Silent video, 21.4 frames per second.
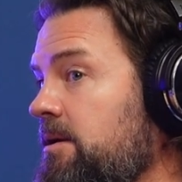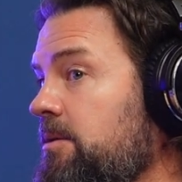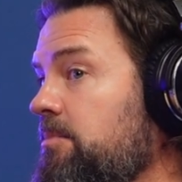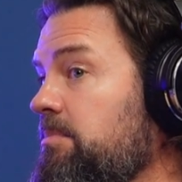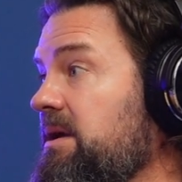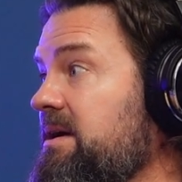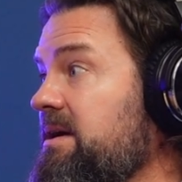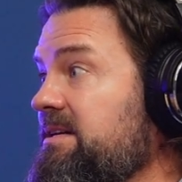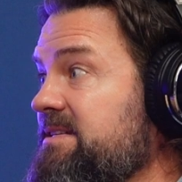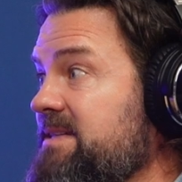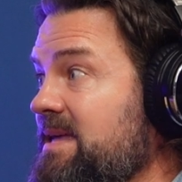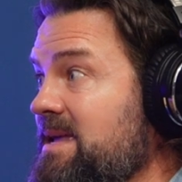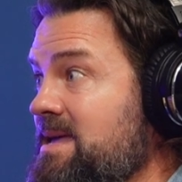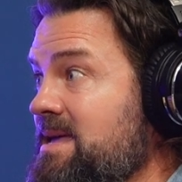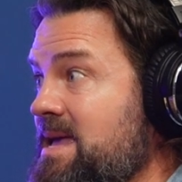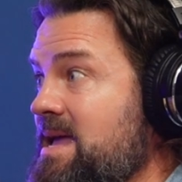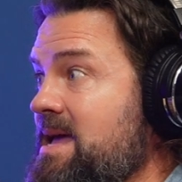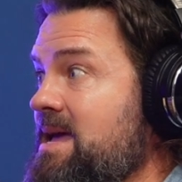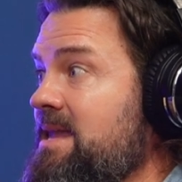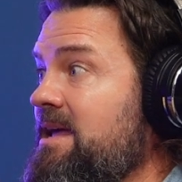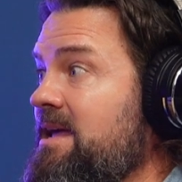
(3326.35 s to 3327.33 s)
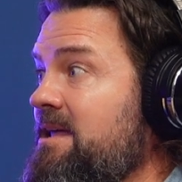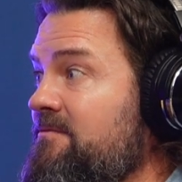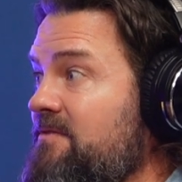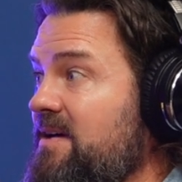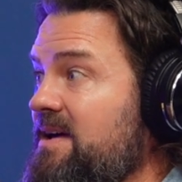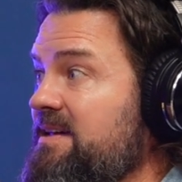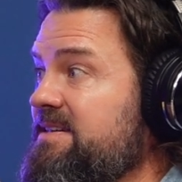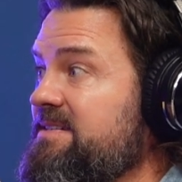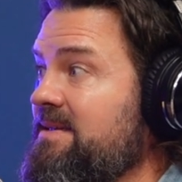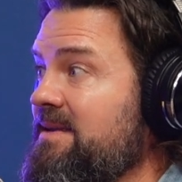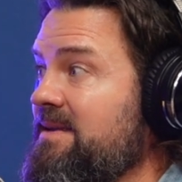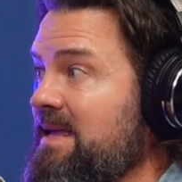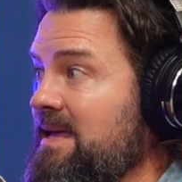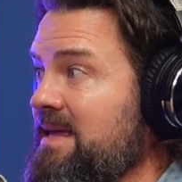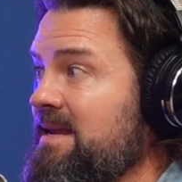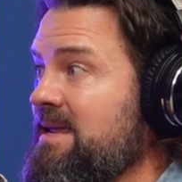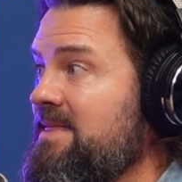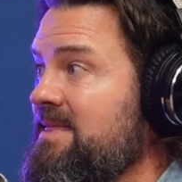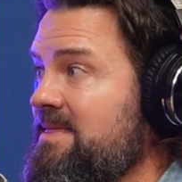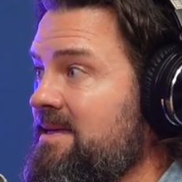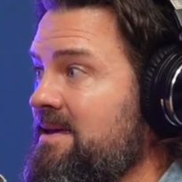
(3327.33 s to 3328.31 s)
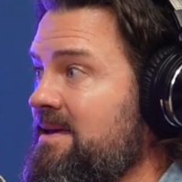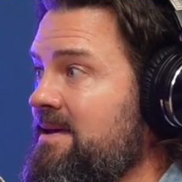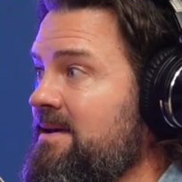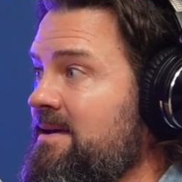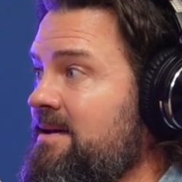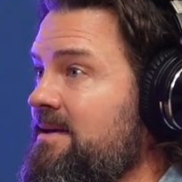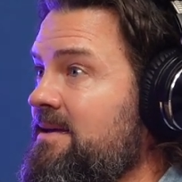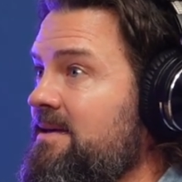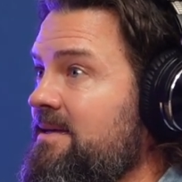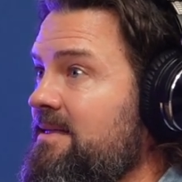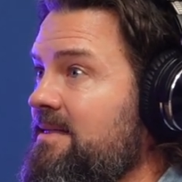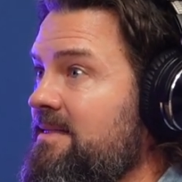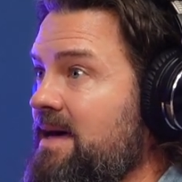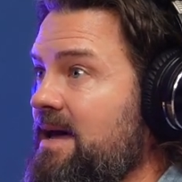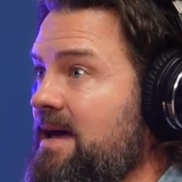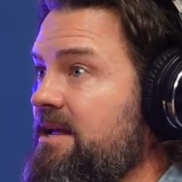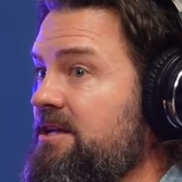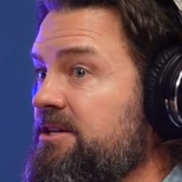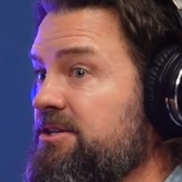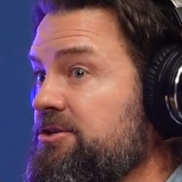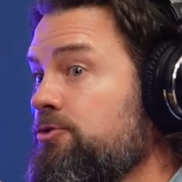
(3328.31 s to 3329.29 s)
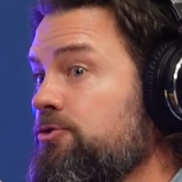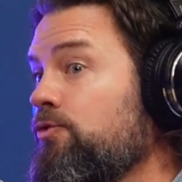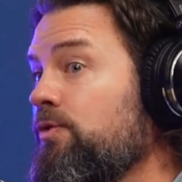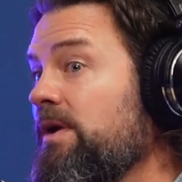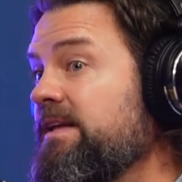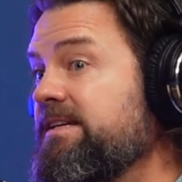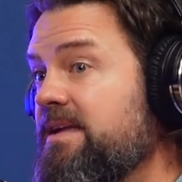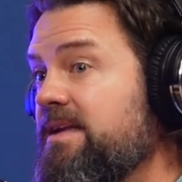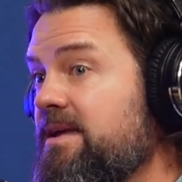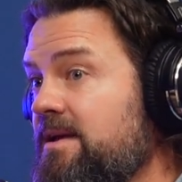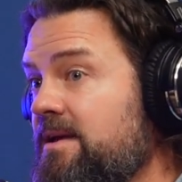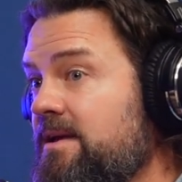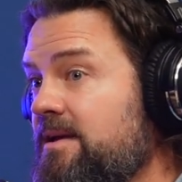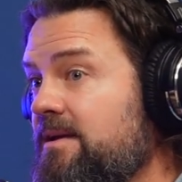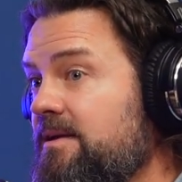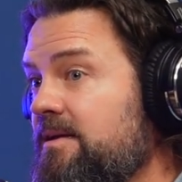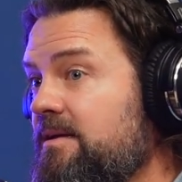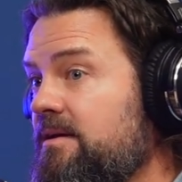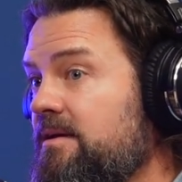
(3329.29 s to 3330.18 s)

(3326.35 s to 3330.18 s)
because they can't invest in anything that is too risky,